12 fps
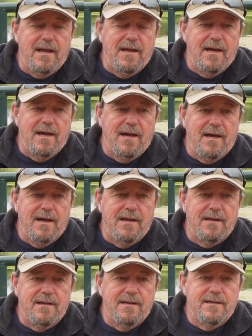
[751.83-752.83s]

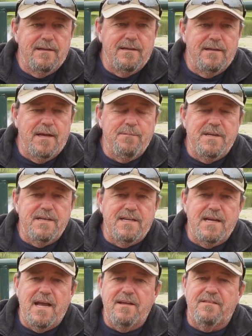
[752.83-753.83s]

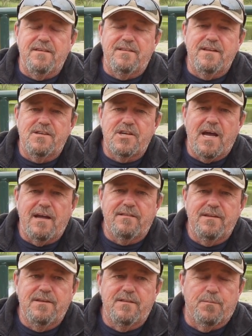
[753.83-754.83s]
MDT ACC
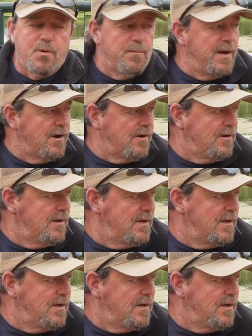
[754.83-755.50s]
chassis, the Premier.